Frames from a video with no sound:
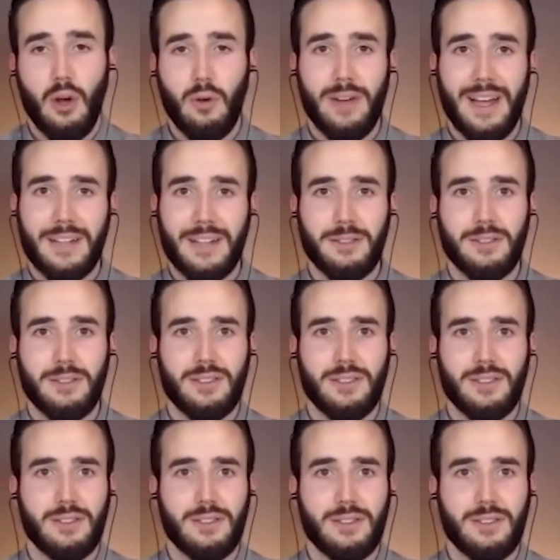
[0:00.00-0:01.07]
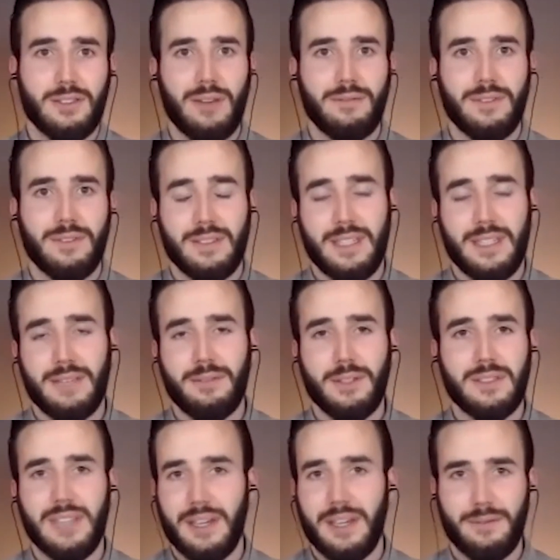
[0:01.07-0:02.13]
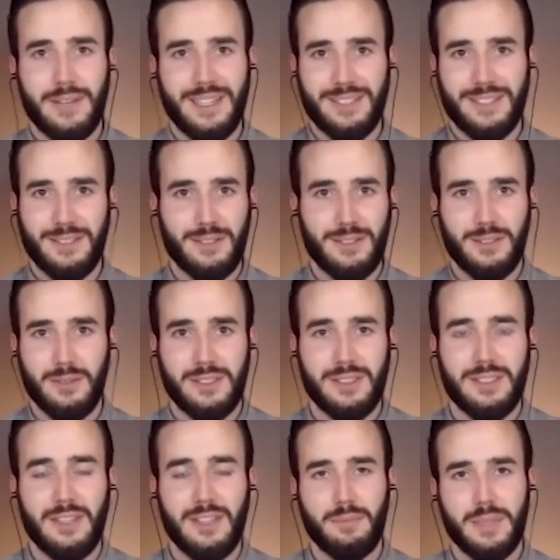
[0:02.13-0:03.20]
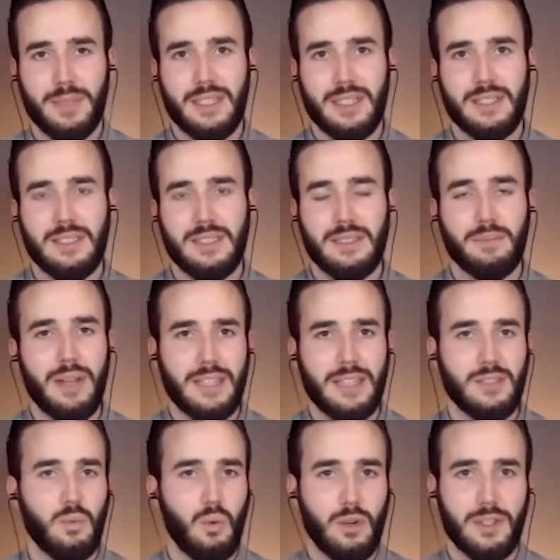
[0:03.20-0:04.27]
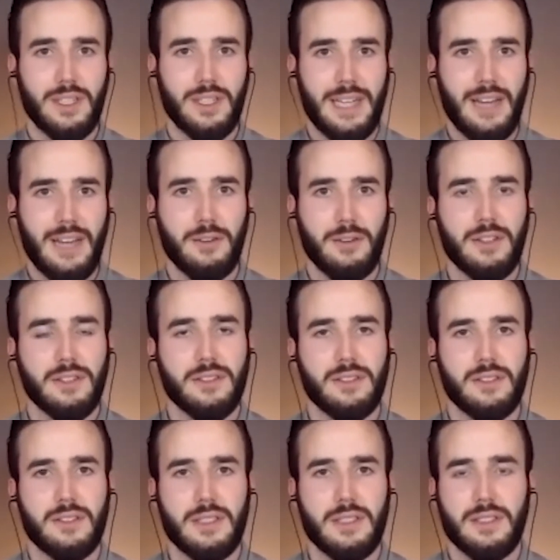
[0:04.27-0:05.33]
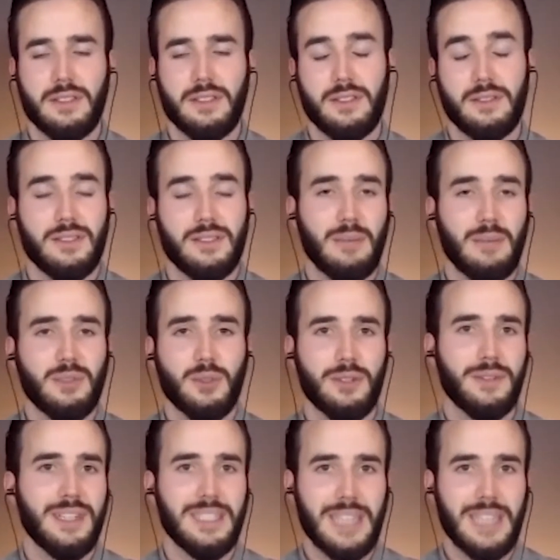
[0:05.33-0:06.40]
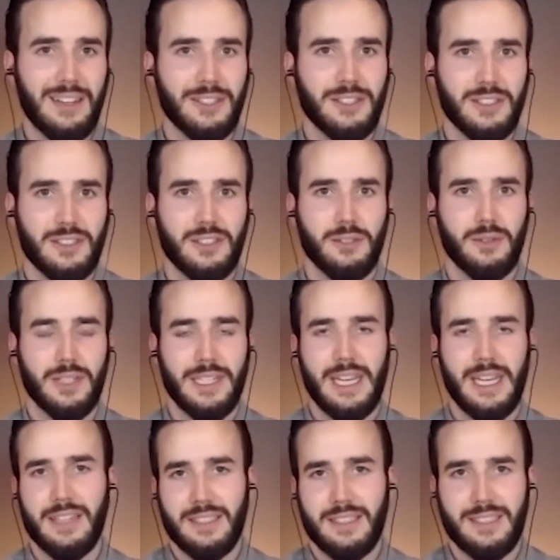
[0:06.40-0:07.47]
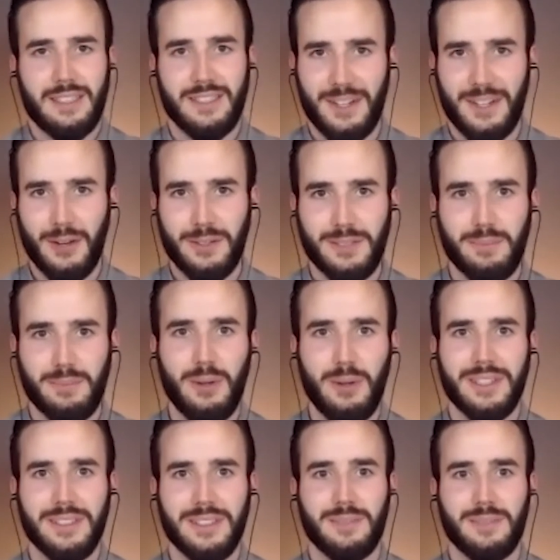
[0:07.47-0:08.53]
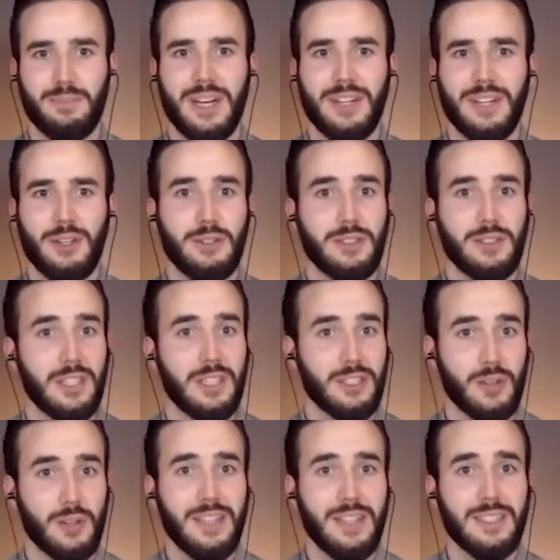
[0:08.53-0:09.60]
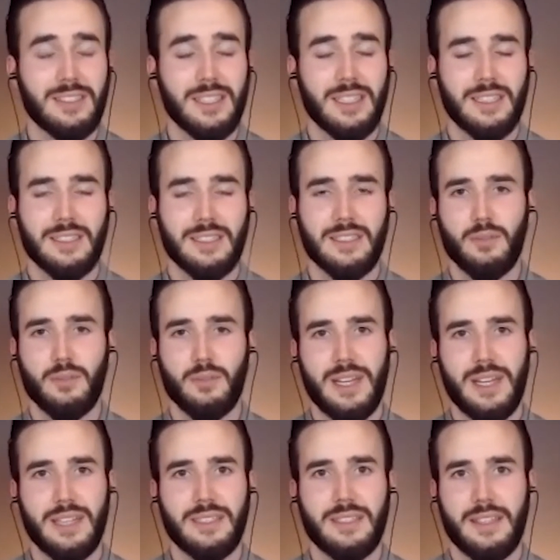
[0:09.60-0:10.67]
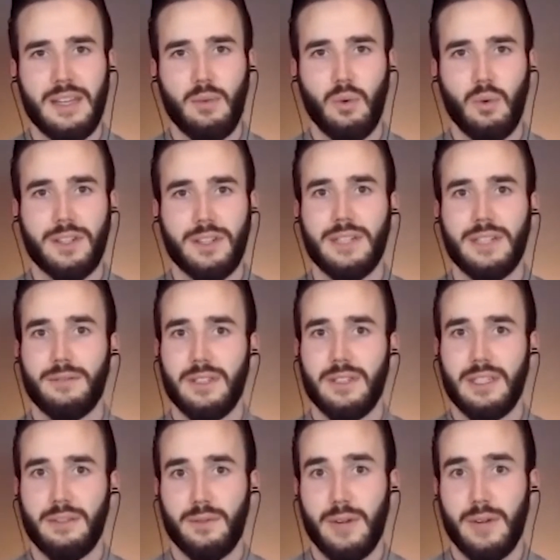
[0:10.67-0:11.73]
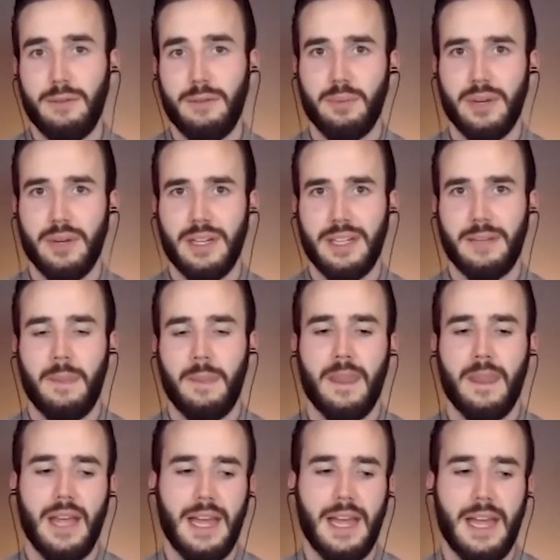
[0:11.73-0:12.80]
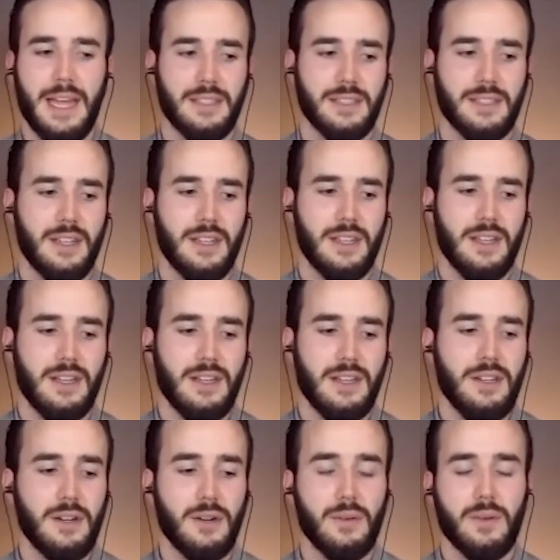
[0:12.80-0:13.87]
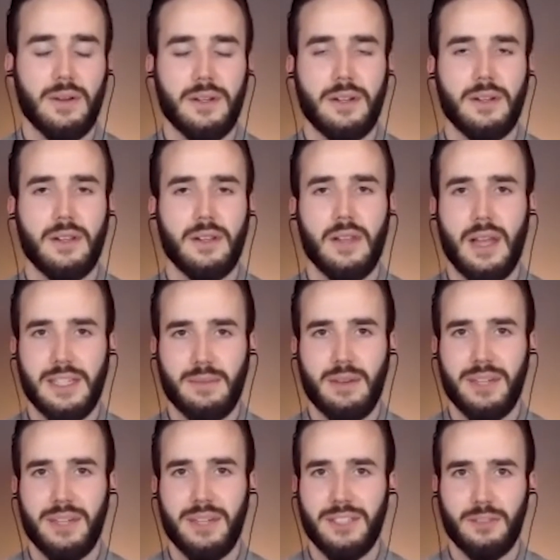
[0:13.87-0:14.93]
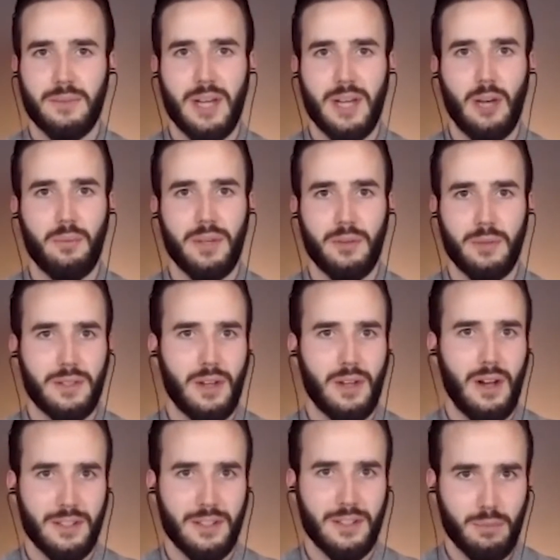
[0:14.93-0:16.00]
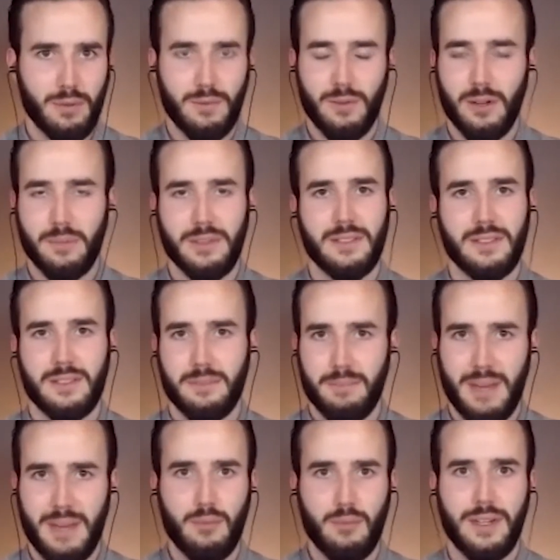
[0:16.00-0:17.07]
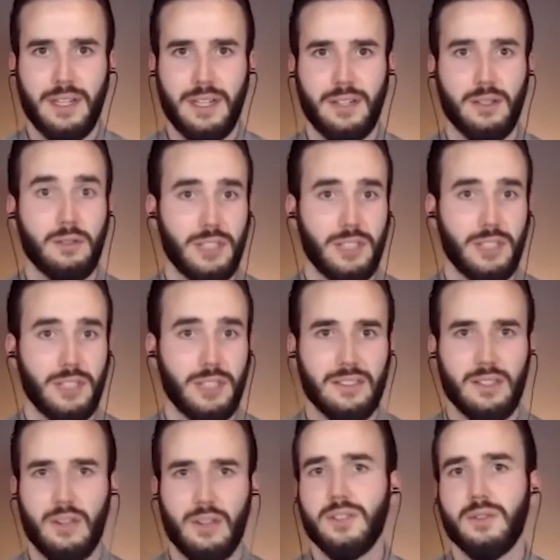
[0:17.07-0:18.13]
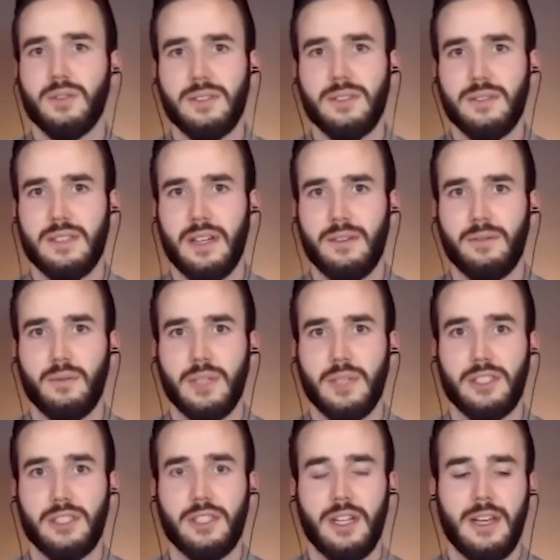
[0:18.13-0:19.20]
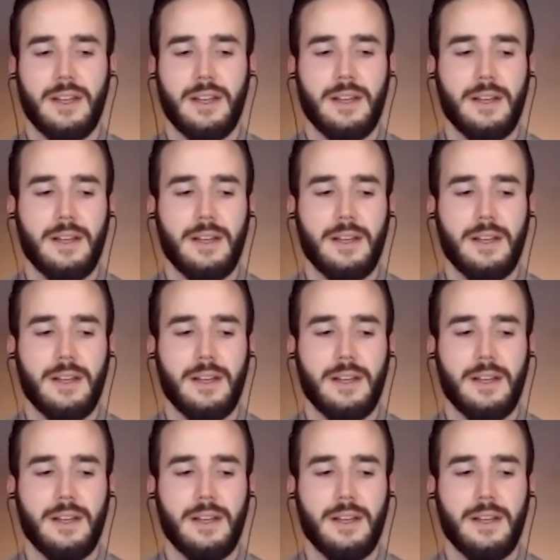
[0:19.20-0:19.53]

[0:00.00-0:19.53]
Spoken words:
cofactors throwing off and giving you side effects and all sorts of stuff, because these plants work together. There's some sort of intelligence to it. Again, that like hocus pocus, but you just got to try these things and you realize that they work differently for everybody. And, lion's mane mushroom helping with cognitive performance, memory, neurogenesis, all sorts of stuff, which